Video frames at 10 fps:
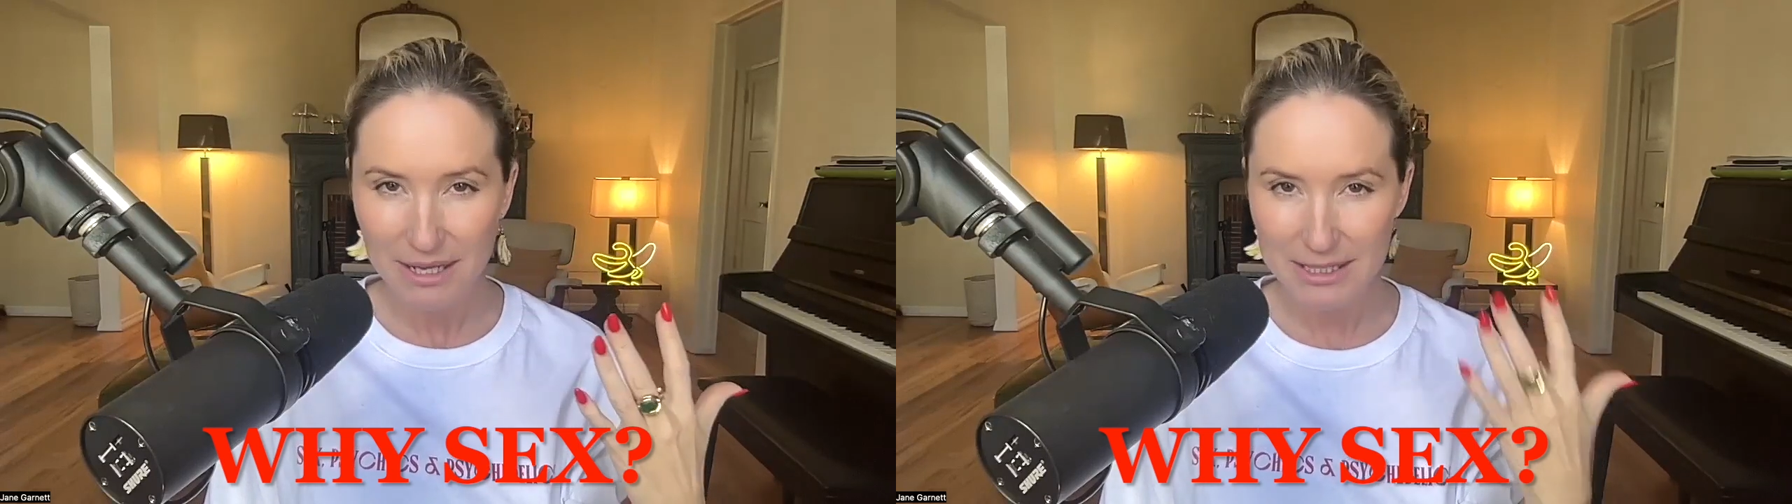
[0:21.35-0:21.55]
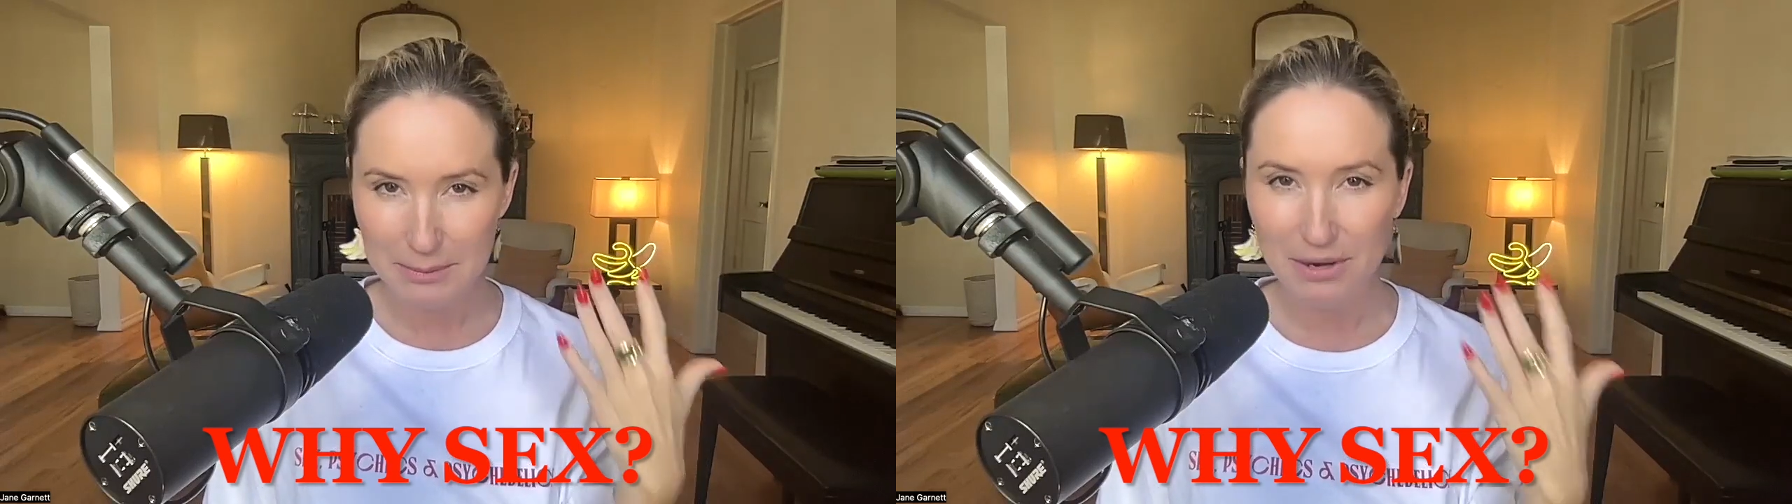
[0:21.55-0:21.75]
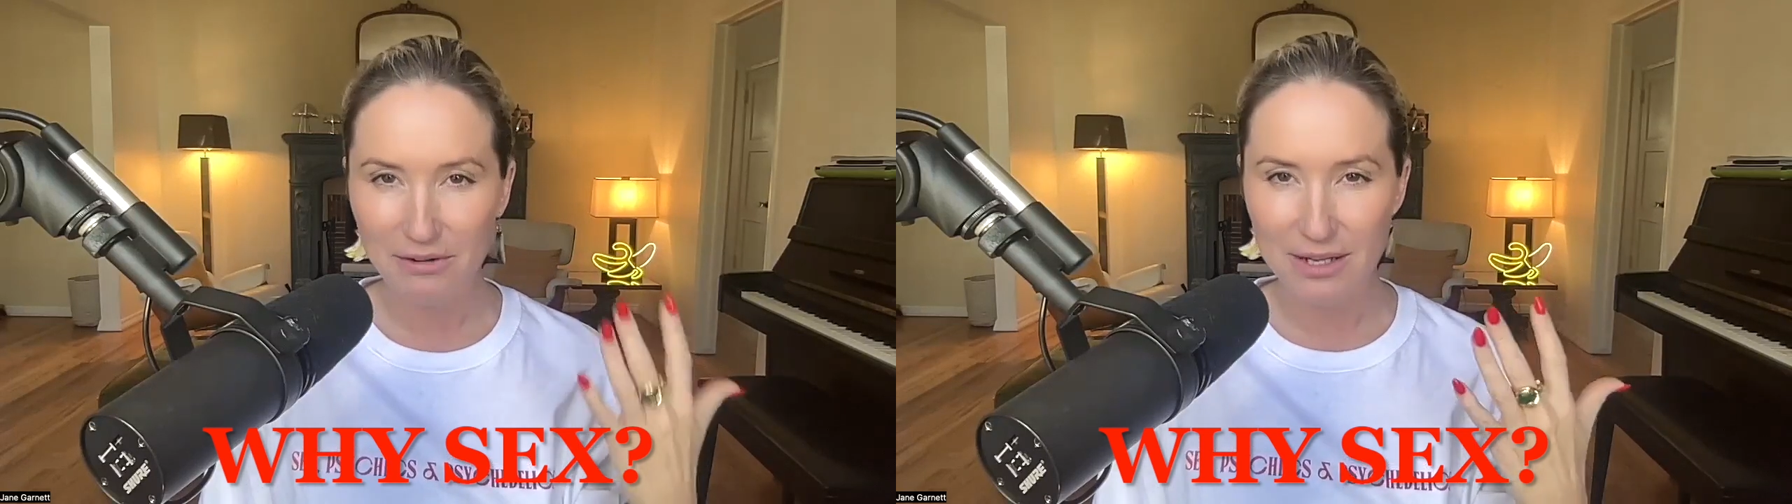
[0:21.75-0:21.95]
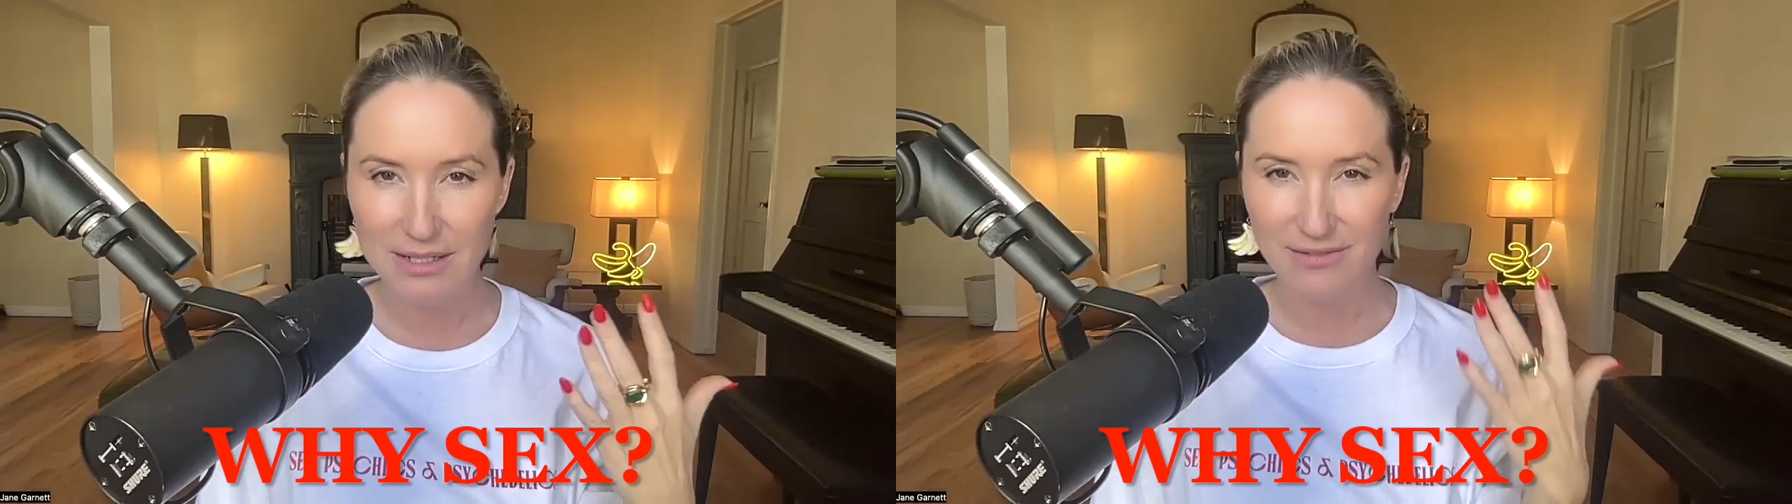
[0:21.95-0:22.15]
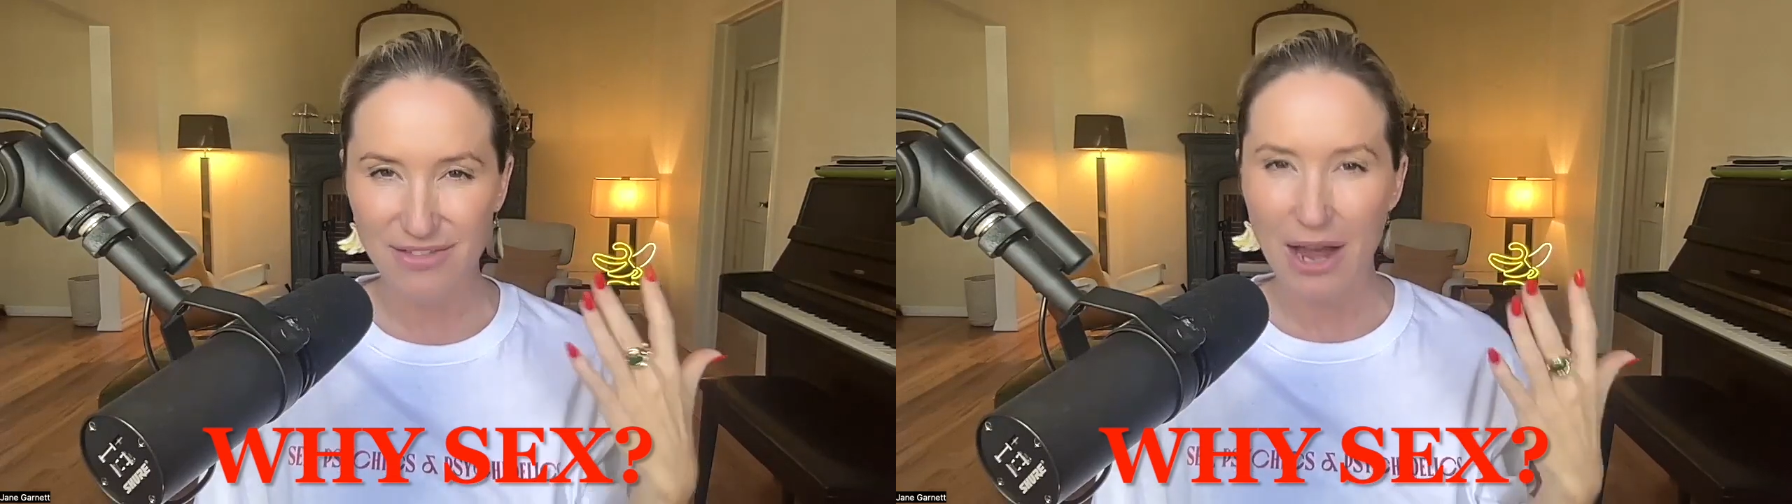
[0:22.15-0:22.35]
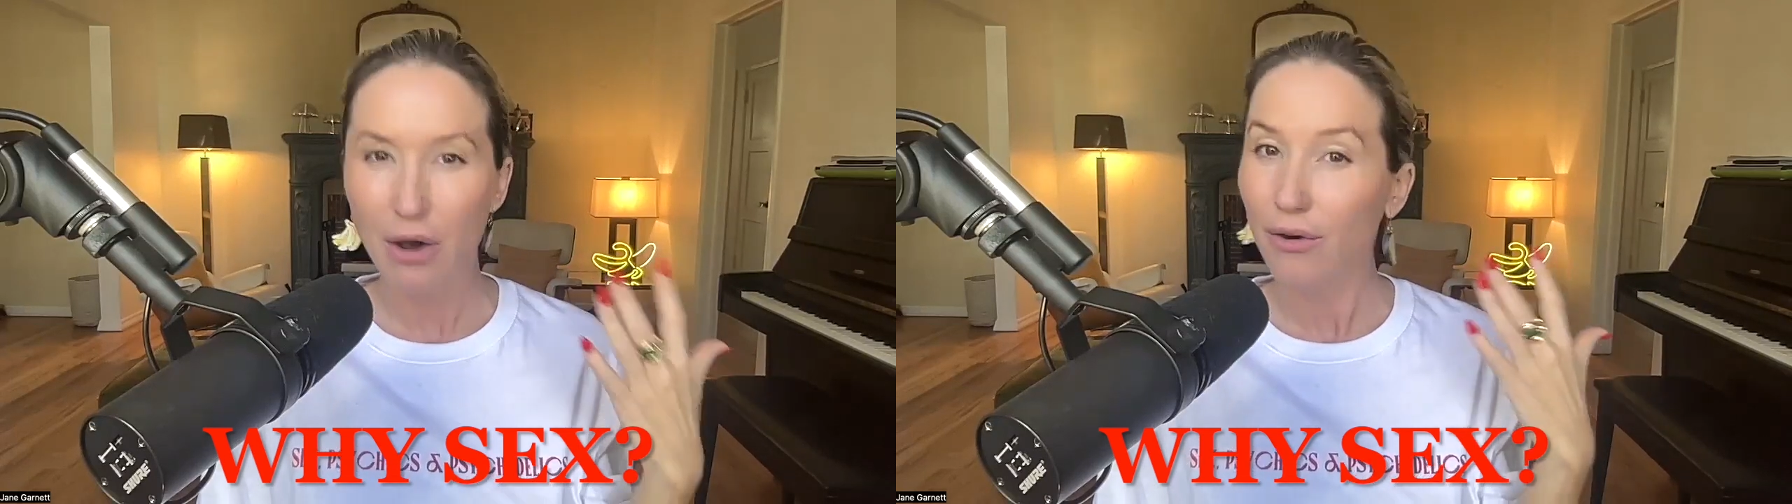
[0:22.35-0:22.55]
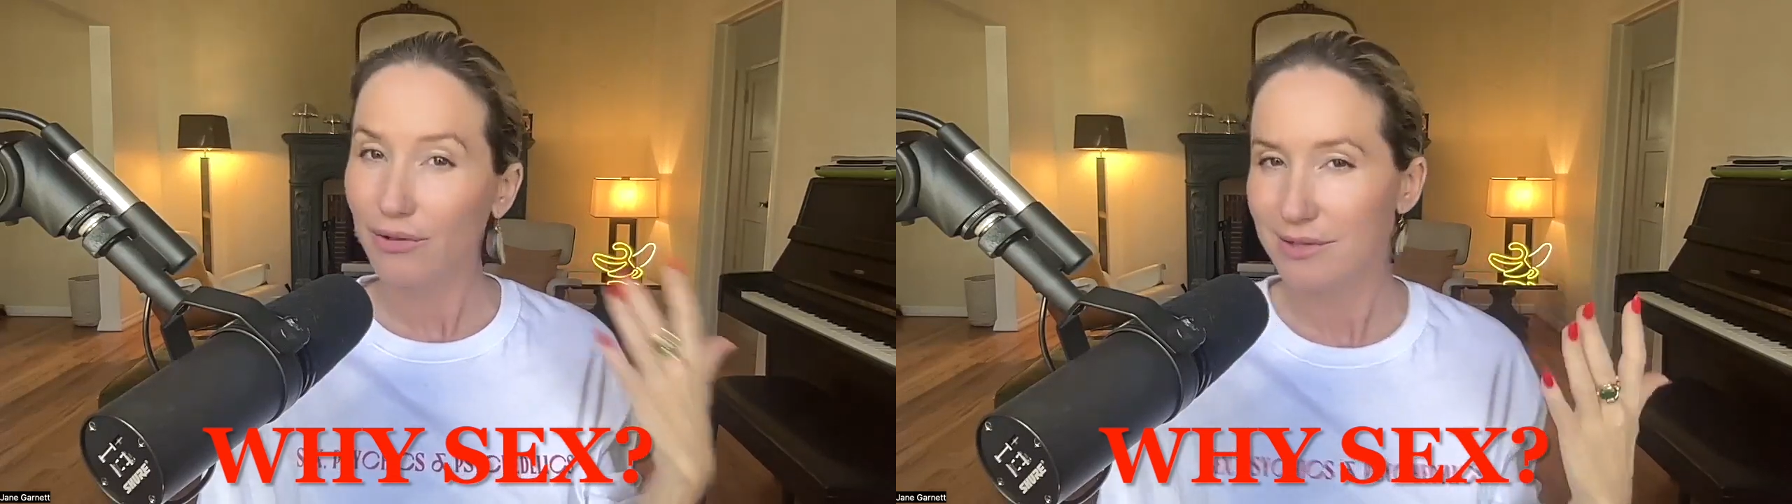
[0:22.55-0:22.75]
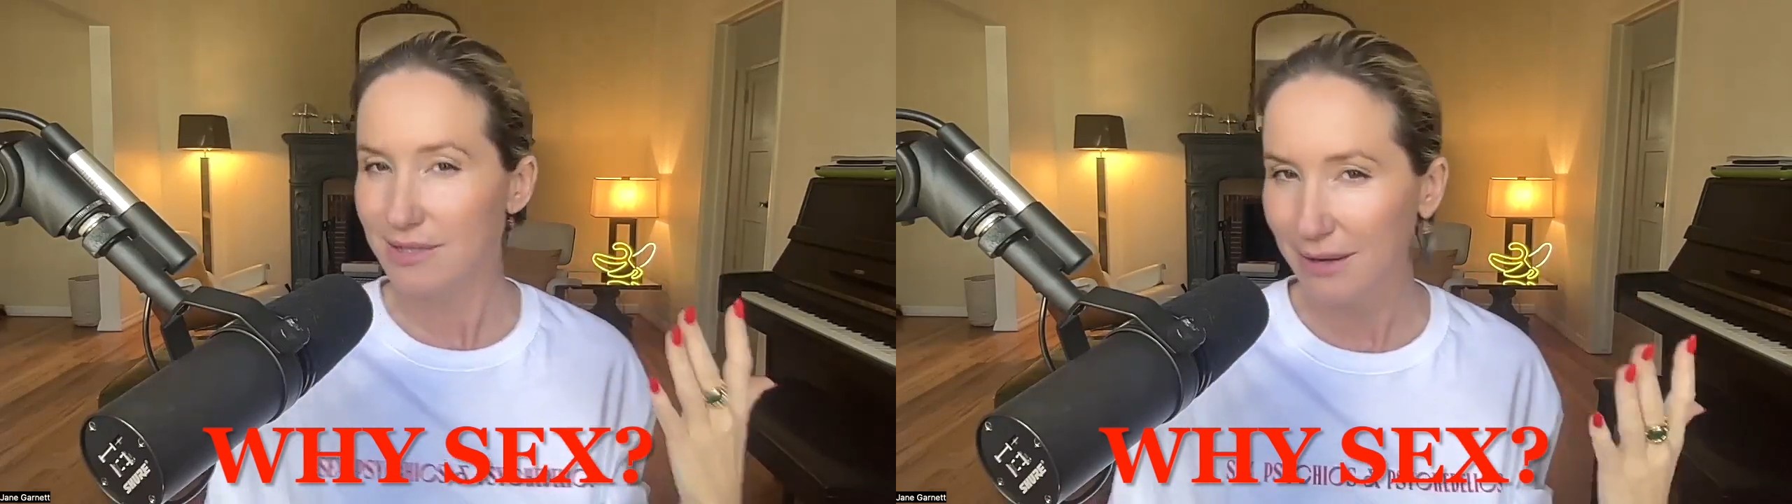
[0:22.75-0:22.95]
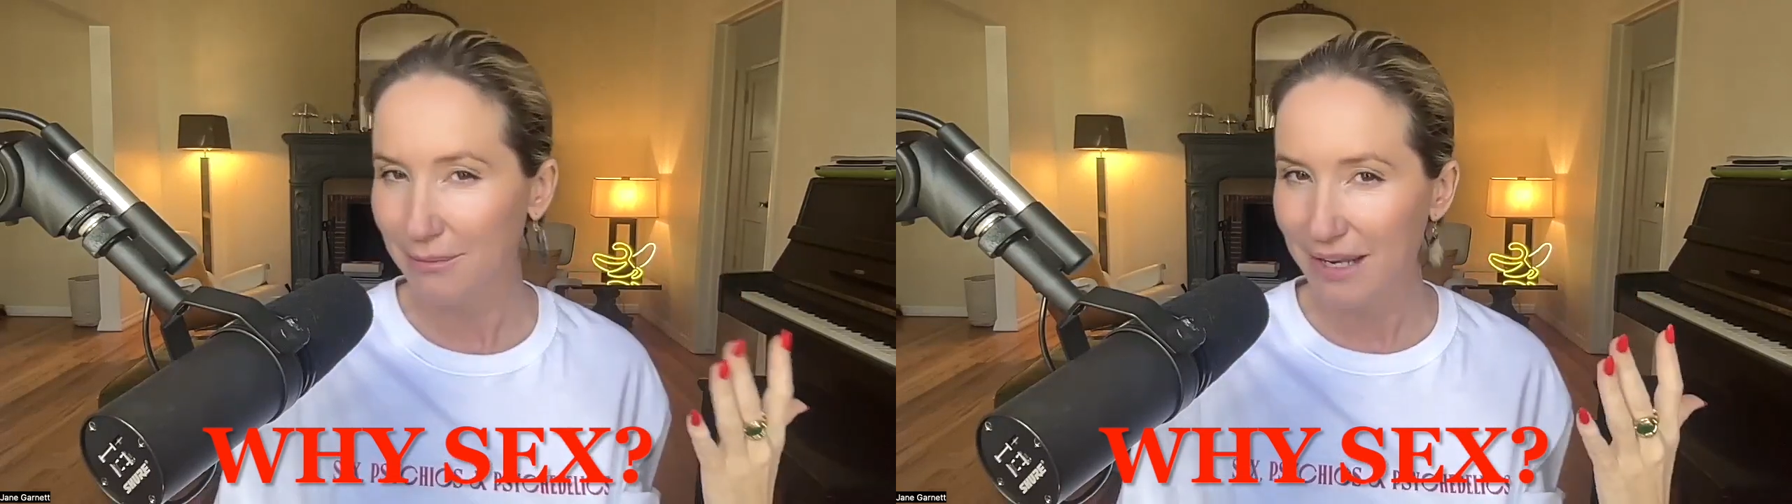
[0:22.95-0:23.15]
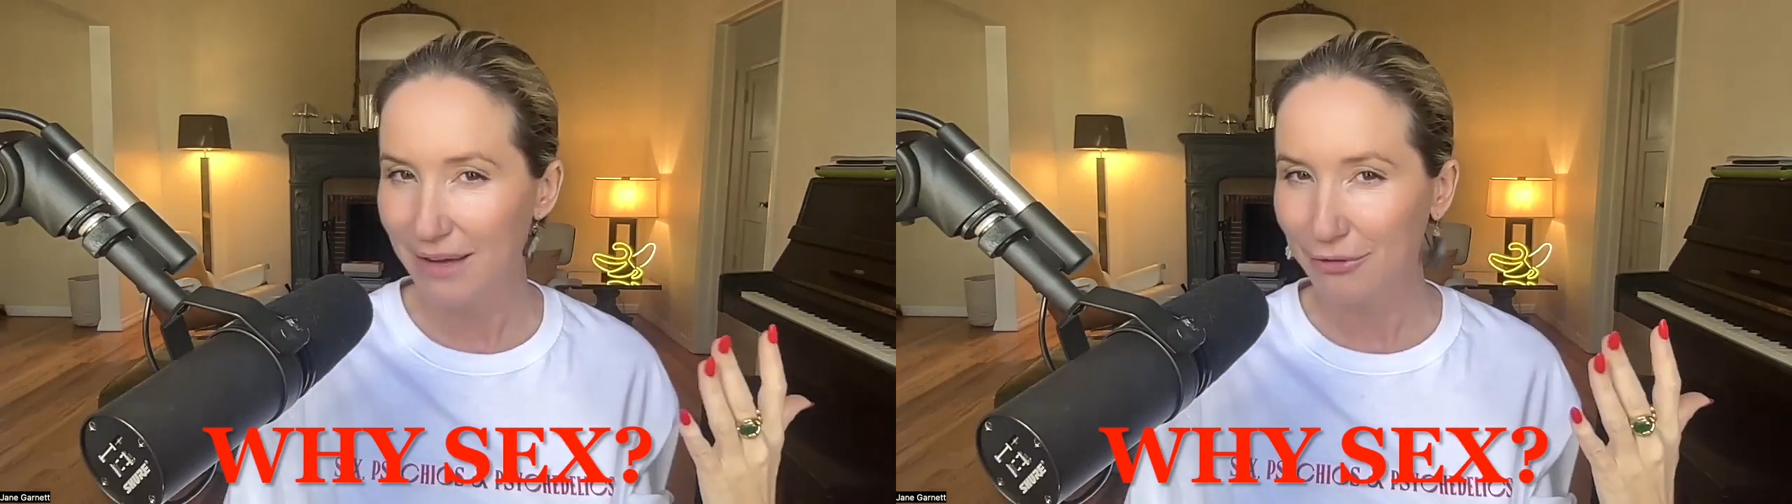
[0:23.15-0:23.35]
experience of that on
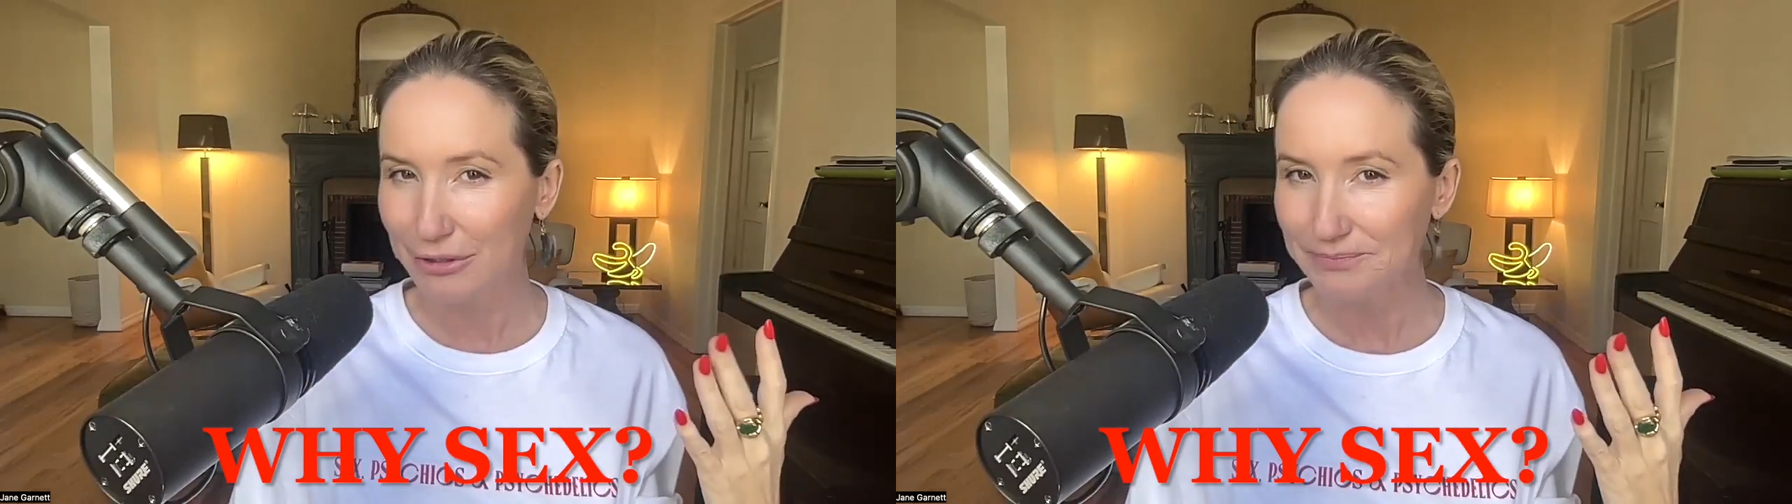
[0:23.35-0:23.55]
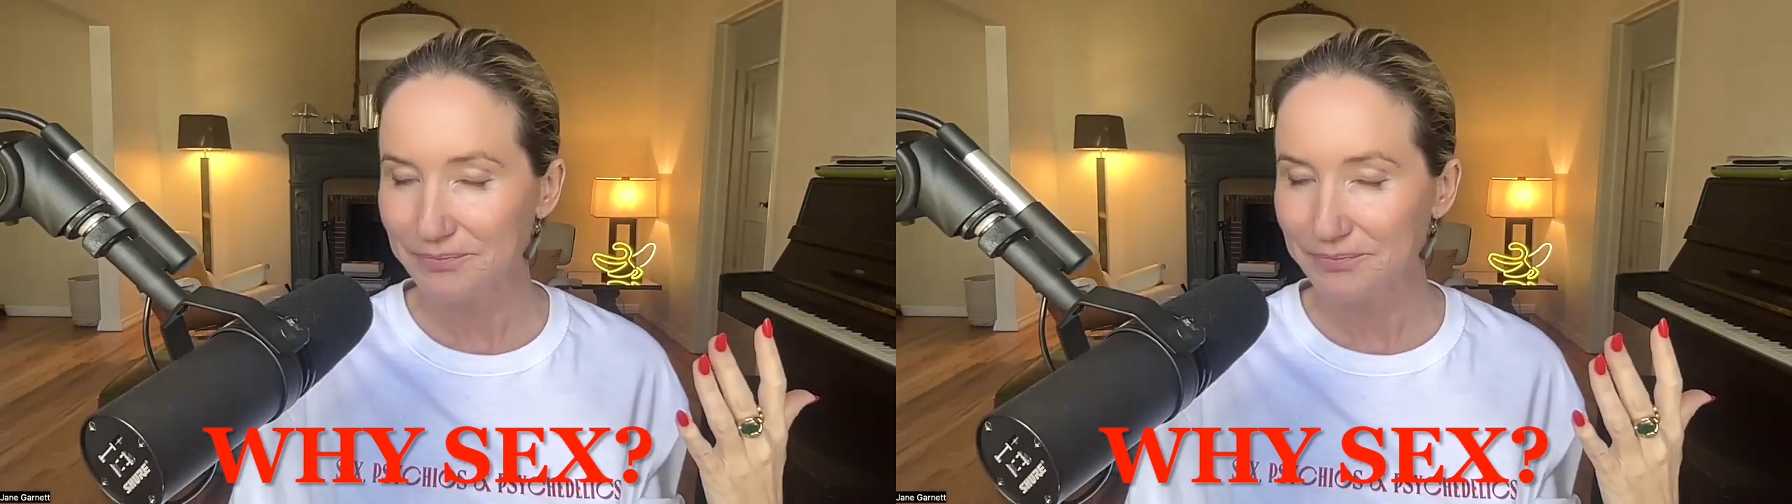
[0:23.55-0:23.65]
some level.